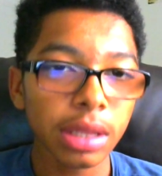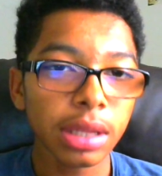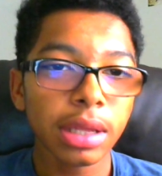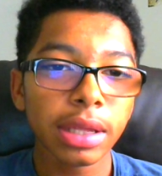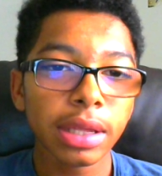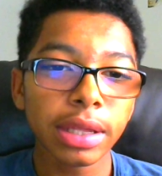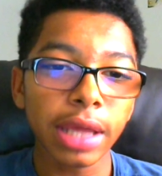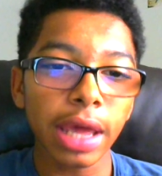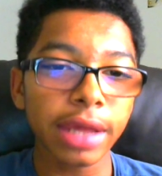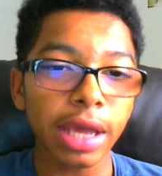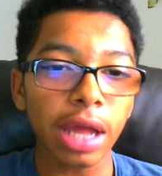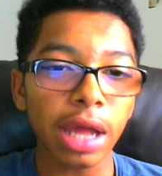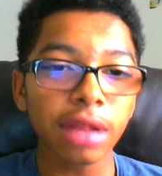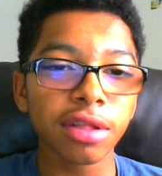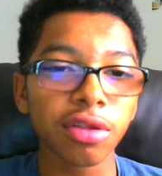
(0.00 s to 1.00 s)
yeah, they
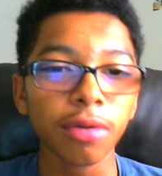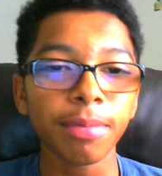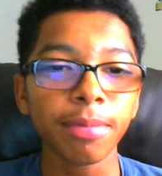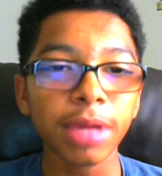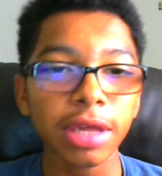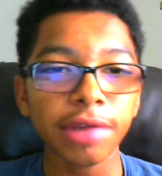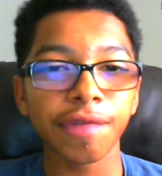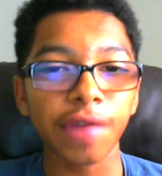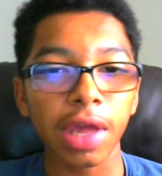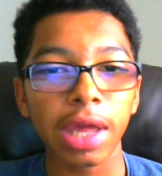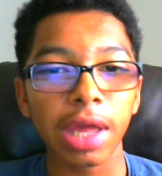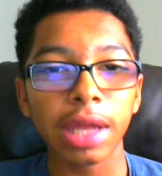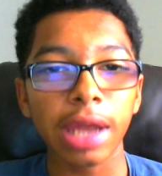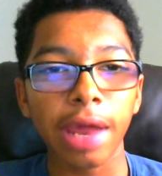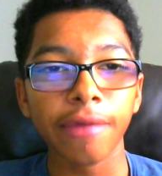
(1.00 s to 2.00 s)
got into a beef,
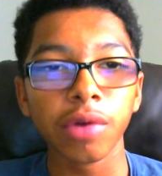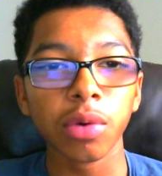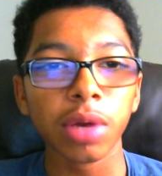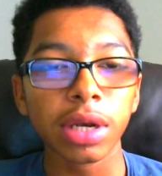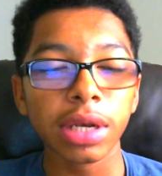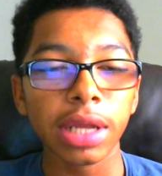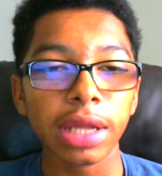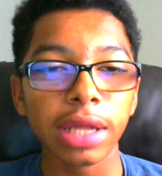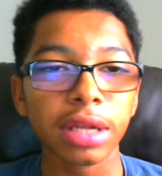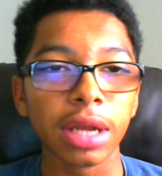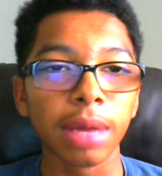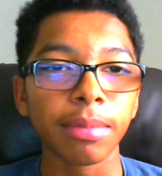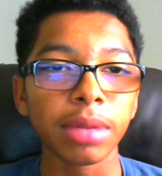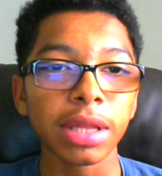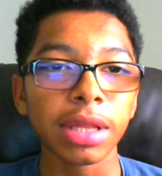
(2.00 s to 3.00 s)
and everyone ended
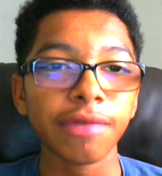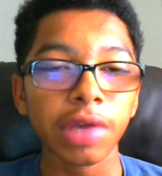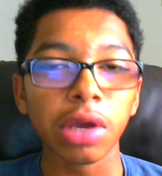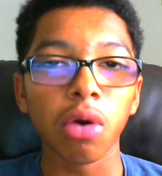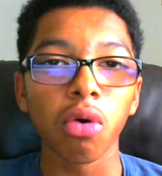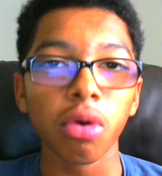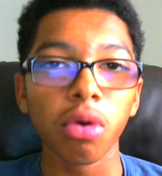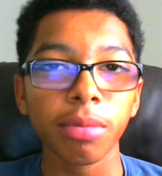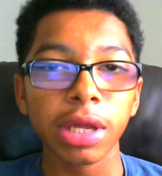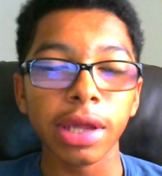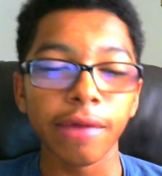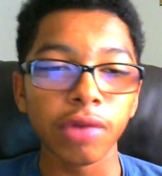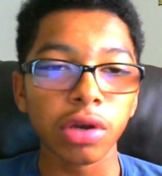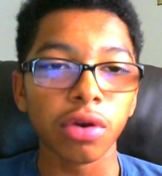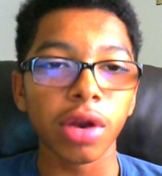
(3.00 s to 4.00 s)
up leaving Orbit,
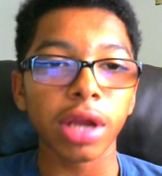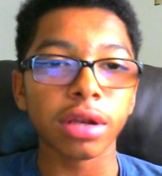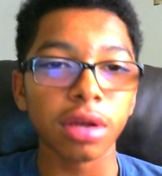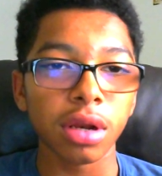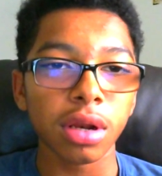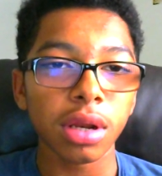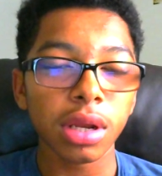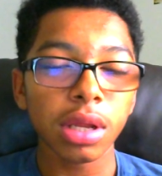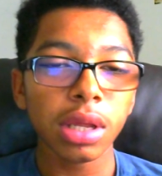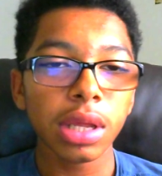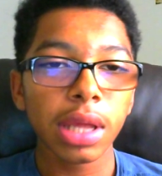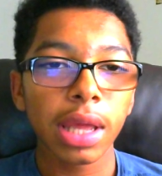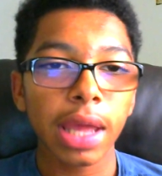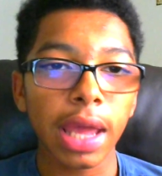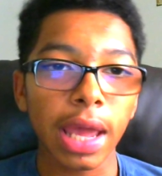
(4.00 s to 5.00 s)
every director.
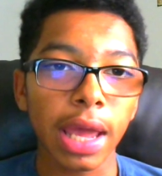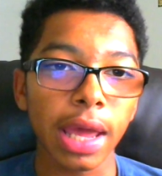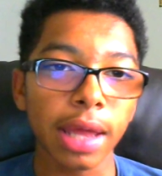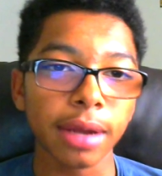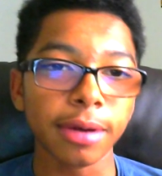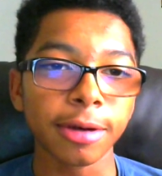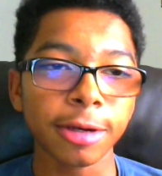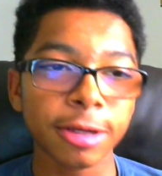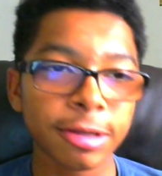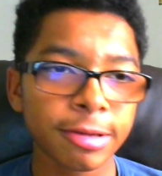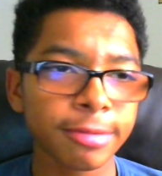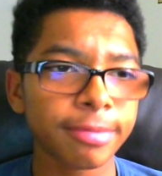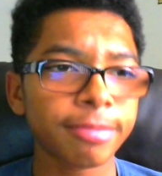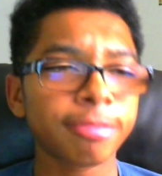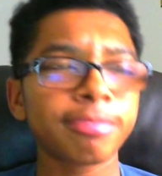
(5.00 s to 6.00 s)
And
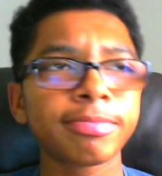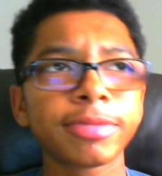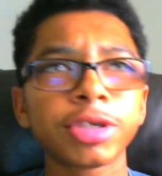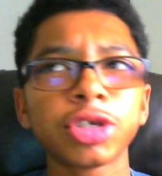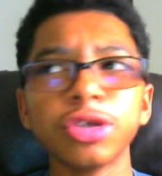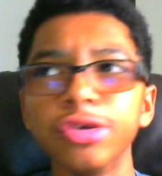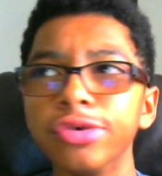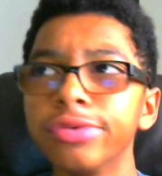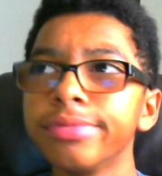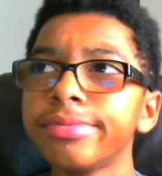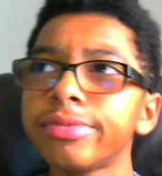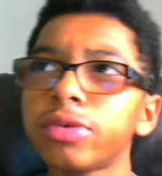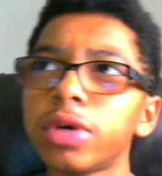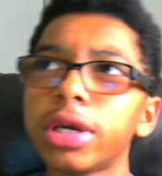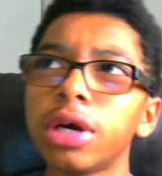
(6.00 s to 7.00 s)
shoot,
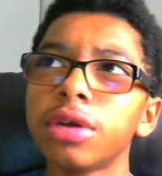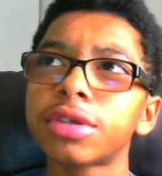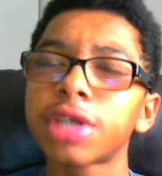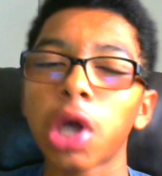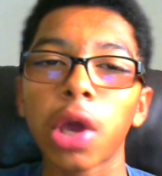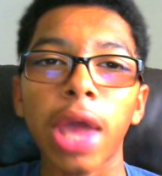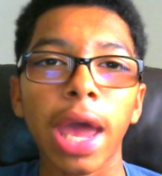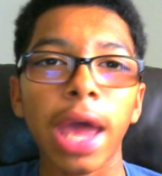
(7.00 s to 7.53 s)
what else? Oh yeah, I